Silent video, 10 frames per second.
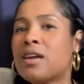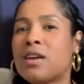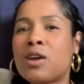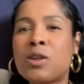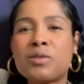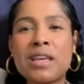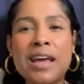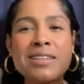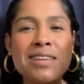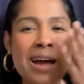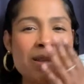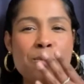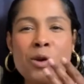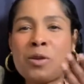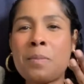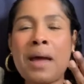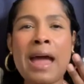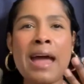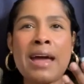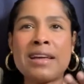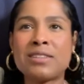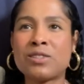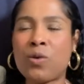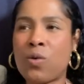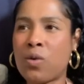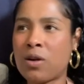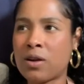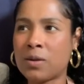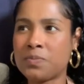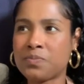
taking time to put on a mask, or,